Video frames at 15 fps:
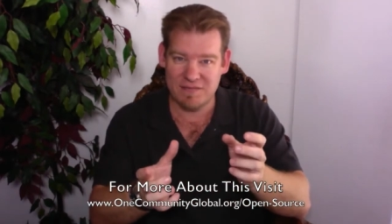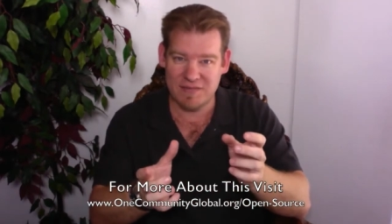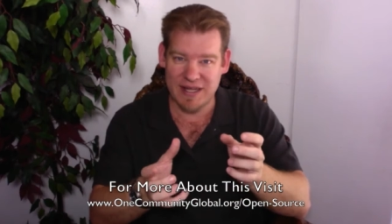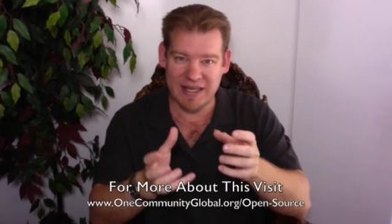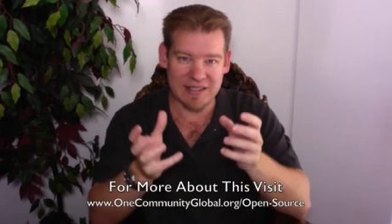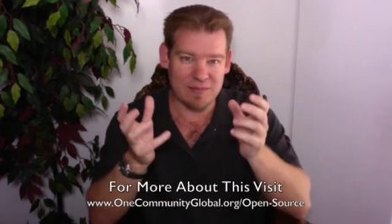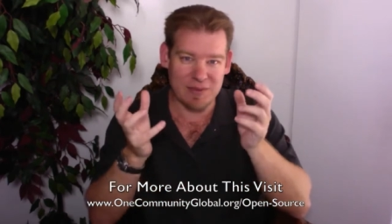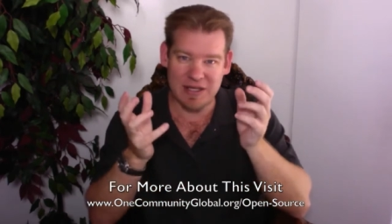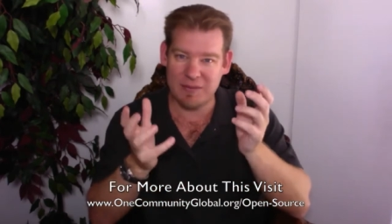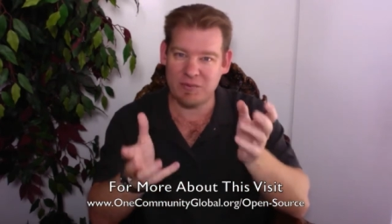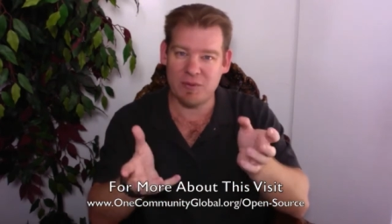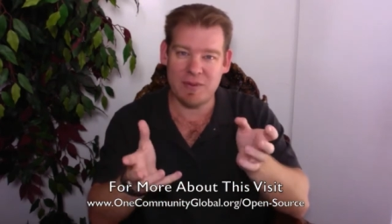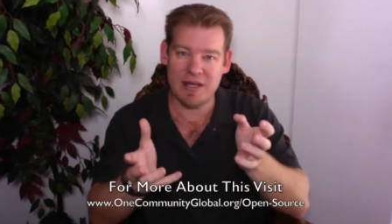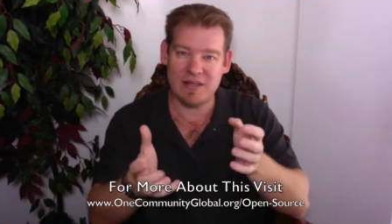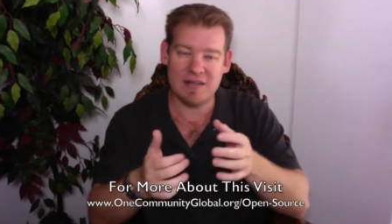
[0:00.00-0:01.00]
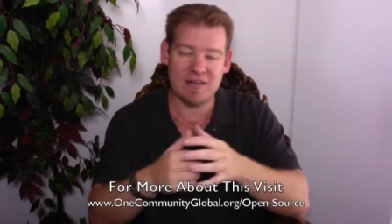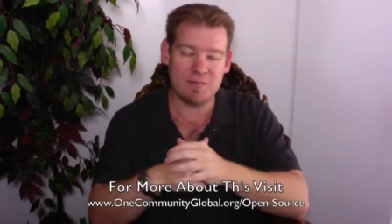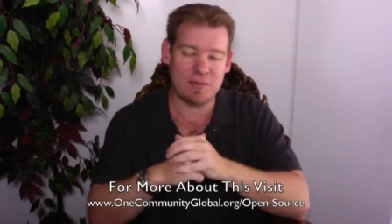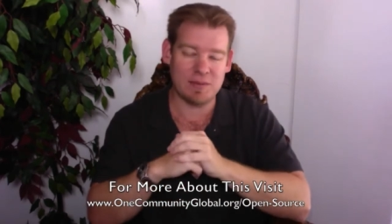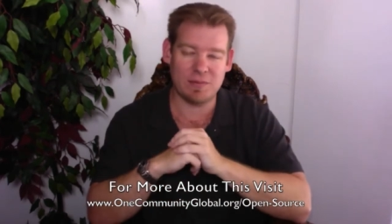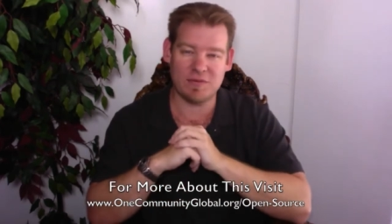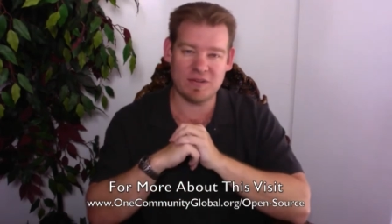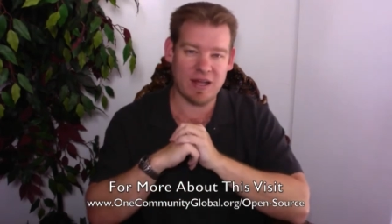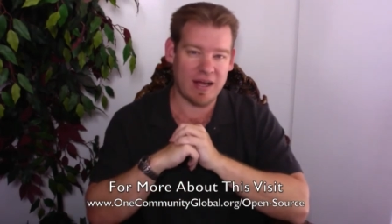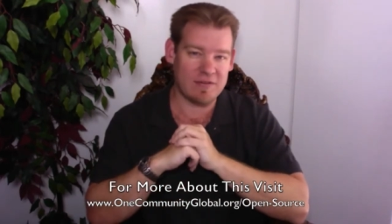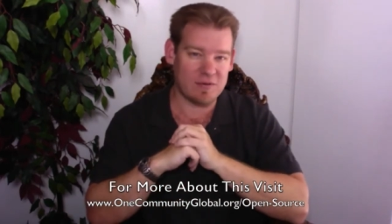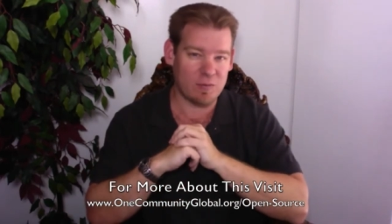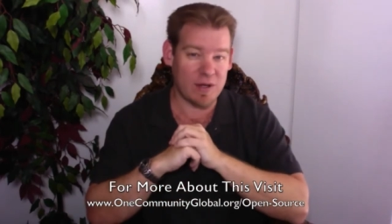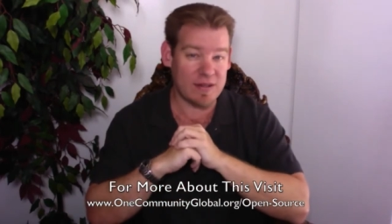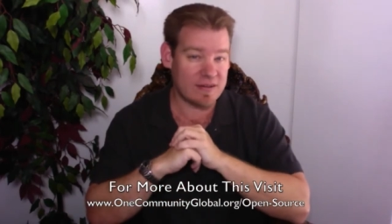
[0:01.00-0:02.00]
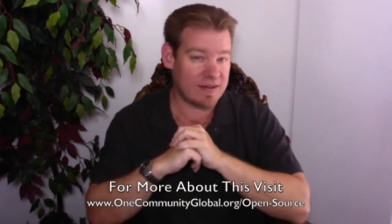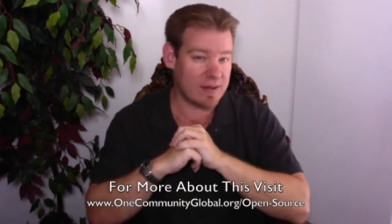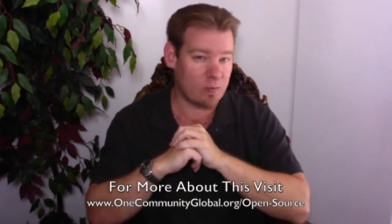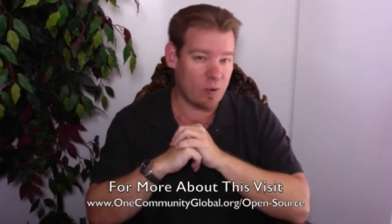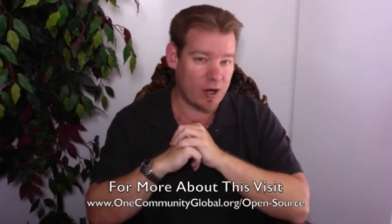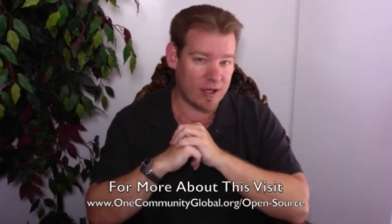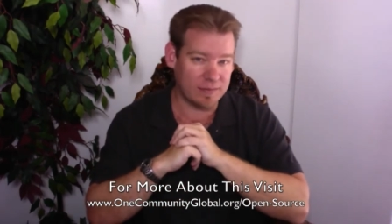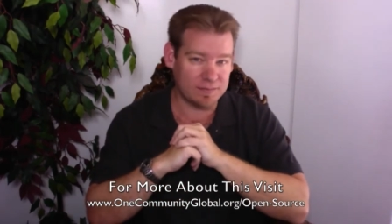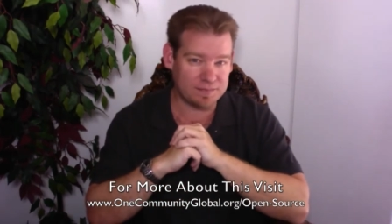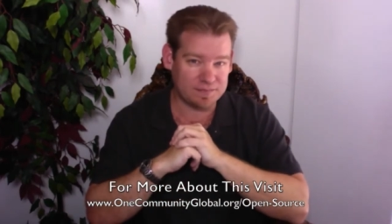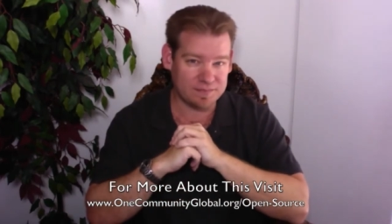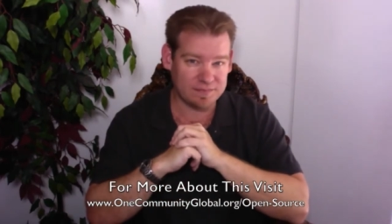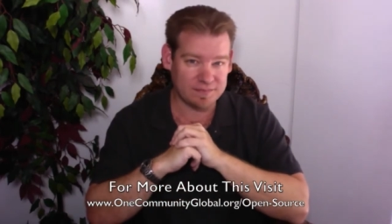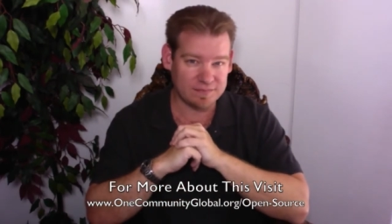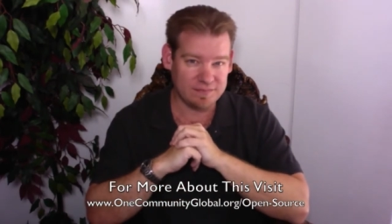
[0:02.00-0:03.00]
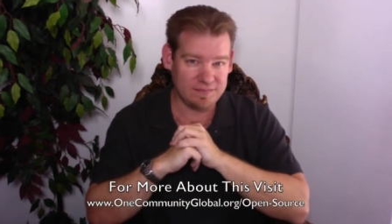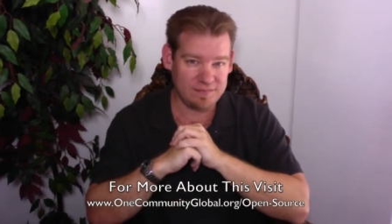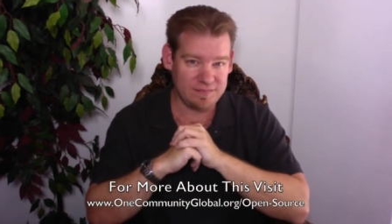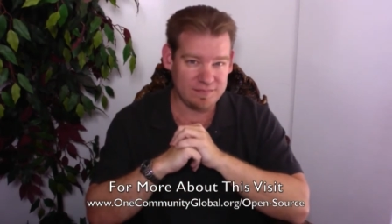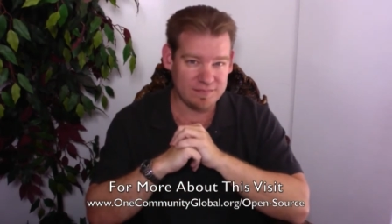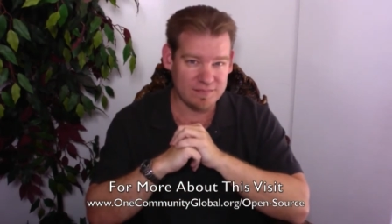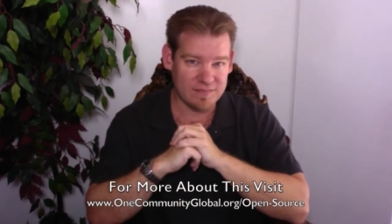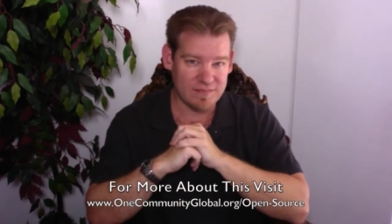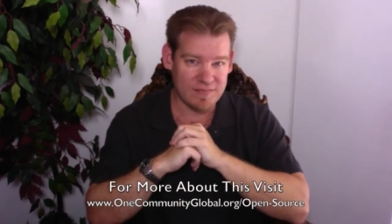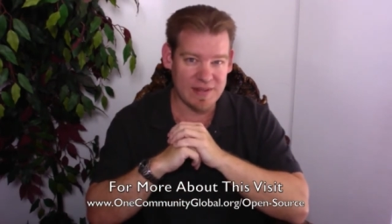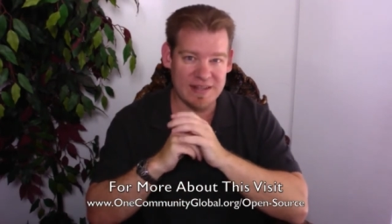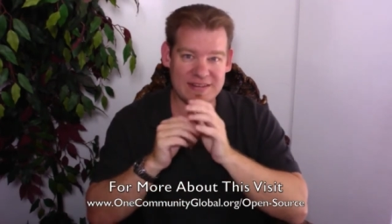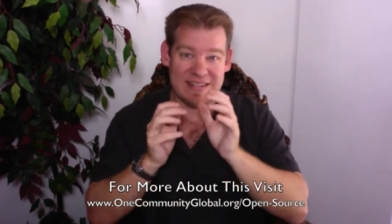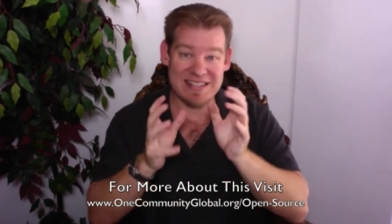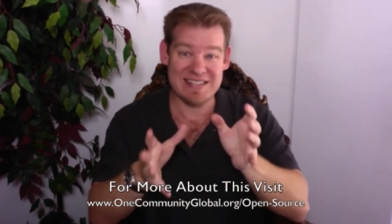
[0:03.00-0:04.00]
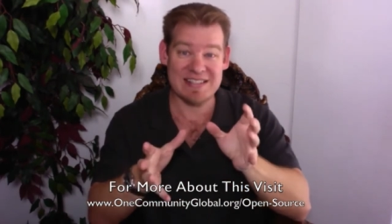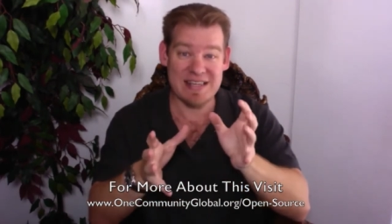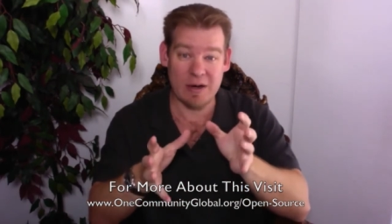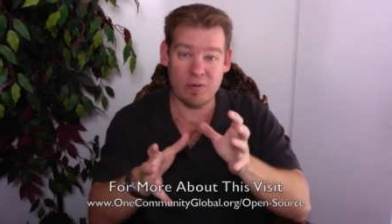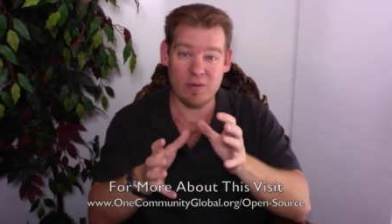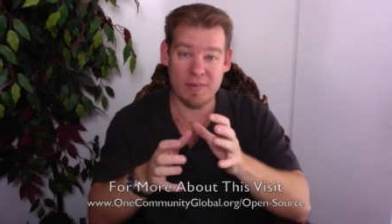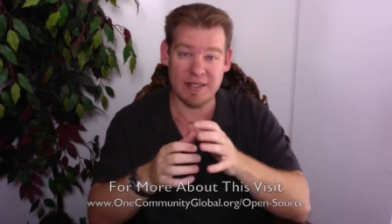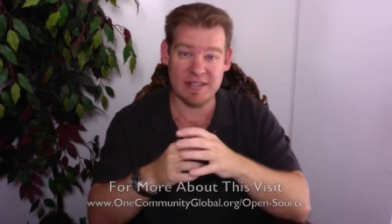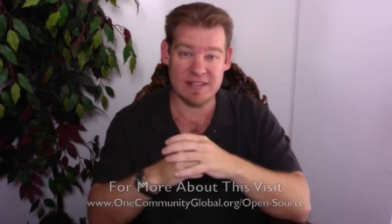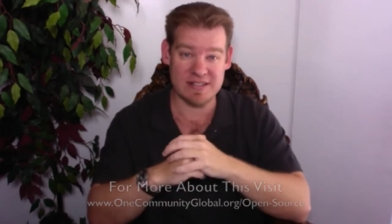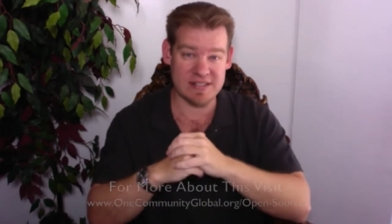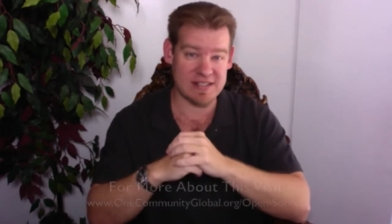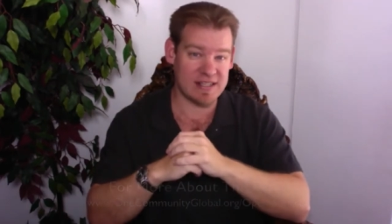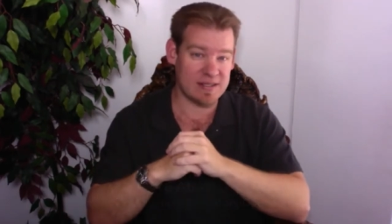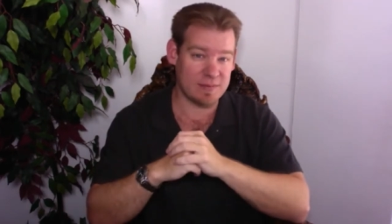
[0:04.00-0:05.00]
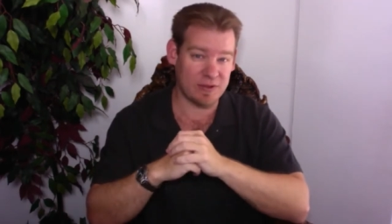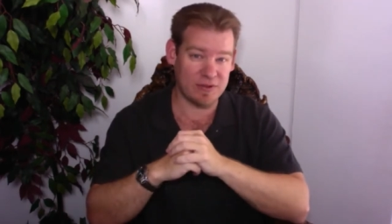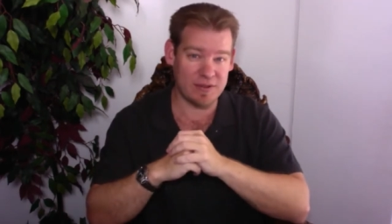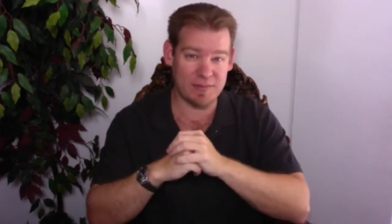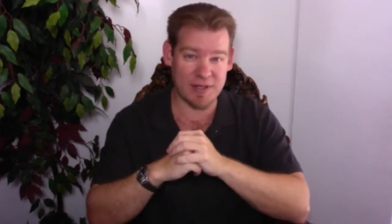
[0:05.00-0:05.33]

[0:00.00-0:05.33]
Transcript: that can be implemented into people's lives the way that they want. This is how we're making sustainability